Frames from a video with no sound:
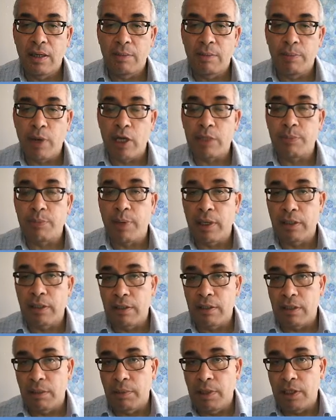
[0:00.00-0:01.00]
Past
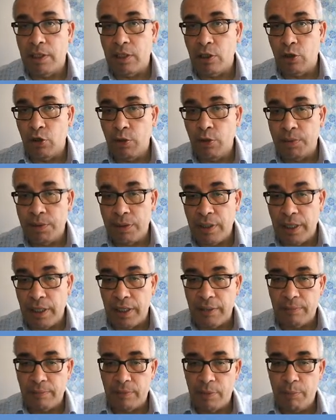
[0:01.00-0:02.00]
participle is a group 3.
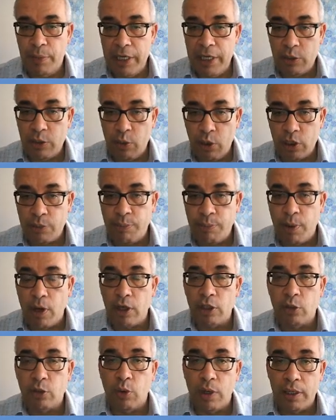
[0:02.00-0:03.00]
Please watch
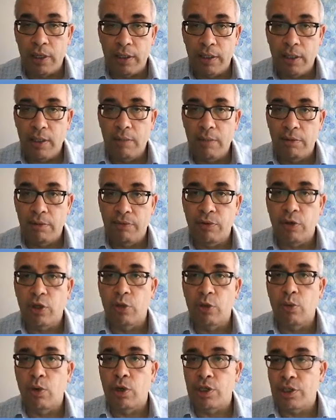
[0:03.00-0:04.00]
part 1 before you
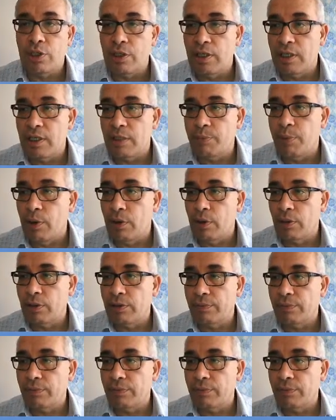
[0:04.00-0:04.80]
watch this part.